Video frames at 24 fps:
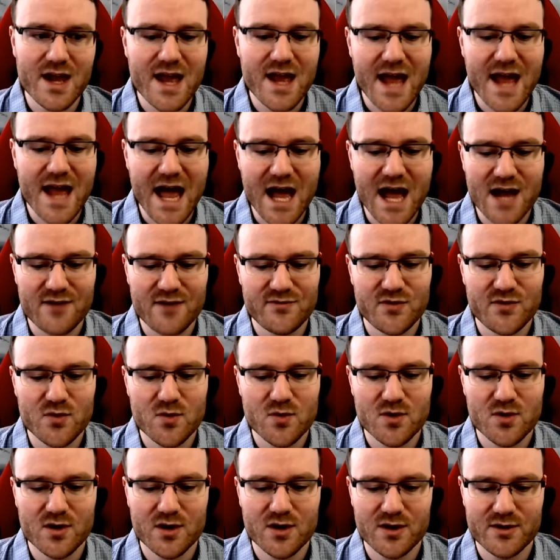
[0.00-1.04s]
Have
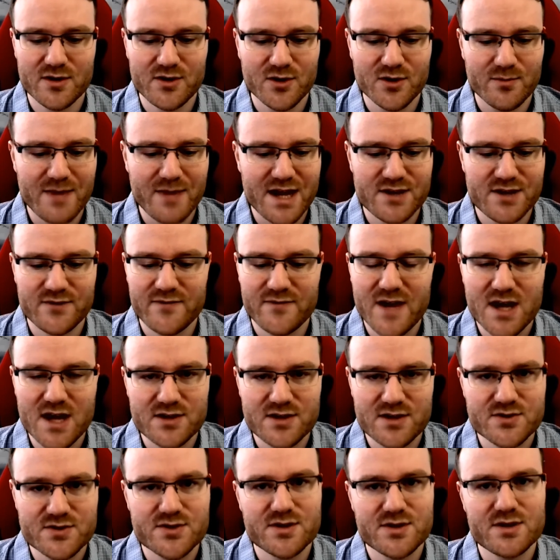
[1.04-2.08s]
your
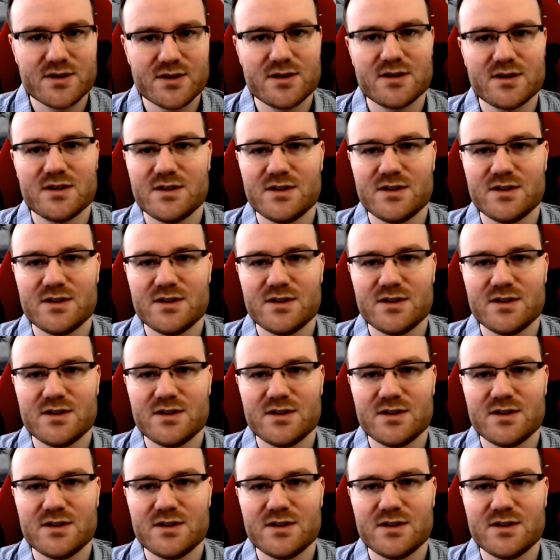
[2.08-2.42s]
manufacturer